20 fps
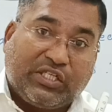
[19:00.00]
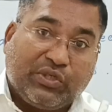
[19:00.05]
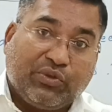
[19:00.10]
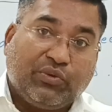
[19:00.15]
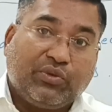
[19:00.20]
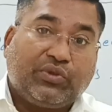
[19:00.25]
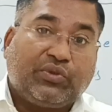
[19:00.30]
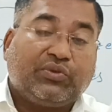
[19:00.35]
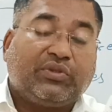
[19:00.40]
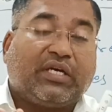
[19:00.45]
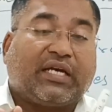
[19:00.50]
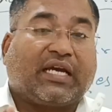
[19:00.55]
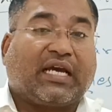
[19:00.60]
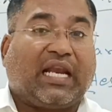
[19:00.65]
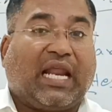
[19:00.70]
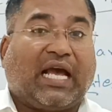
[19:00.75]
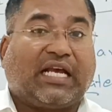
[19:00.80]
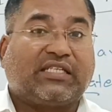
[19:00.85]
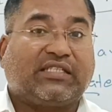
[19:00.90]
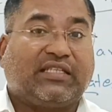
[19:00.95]
due to the
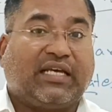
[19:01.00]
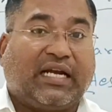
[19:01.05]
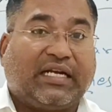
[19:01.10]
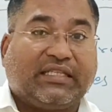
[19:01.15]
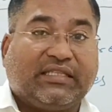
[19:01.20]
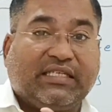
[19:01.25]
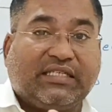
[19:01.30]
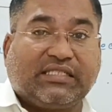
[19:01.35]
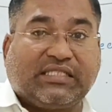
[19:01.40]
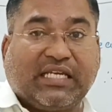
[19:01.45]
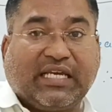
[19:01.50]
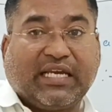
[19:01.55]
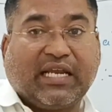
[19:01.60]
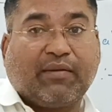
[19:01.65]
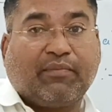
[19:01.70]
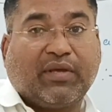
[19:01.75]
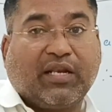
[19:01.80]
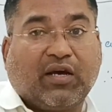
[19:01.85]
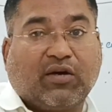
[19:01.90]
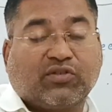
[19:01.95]
clash that this
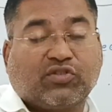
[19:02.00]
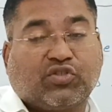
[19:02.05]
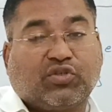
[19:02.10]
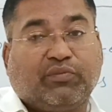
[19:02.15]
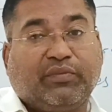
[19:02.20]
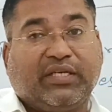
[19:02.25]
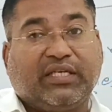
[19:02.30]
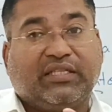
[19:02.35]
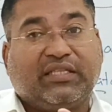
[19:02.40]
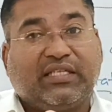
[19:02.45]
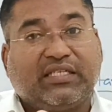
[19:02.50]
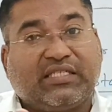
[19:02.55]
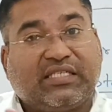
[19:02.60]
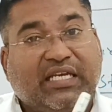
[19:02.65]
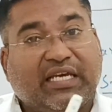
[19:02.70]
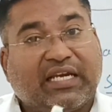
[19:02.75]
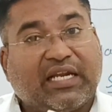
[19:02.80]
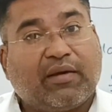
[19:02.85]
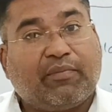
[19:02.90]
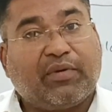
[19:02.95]
area belongs to me, this
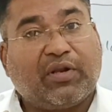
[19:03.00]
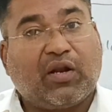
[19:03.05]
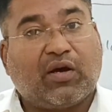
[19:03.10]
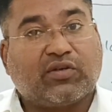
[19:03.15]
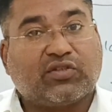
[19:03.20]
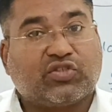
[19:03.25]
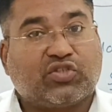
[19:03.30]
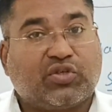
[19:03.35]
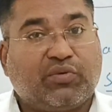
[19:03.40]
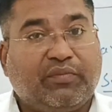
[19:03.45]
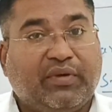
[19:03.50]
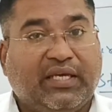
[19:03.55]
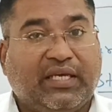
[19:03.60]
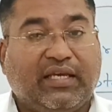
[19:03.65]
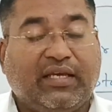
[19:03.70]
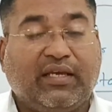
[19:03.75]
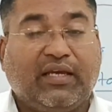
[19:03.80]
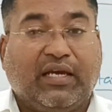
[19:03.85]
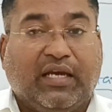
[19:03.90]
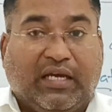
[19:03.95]
area belongs to
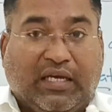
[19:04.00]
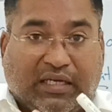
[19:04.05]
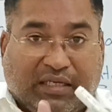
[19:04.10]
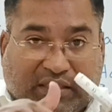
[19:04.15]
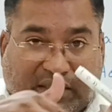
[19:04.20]
me,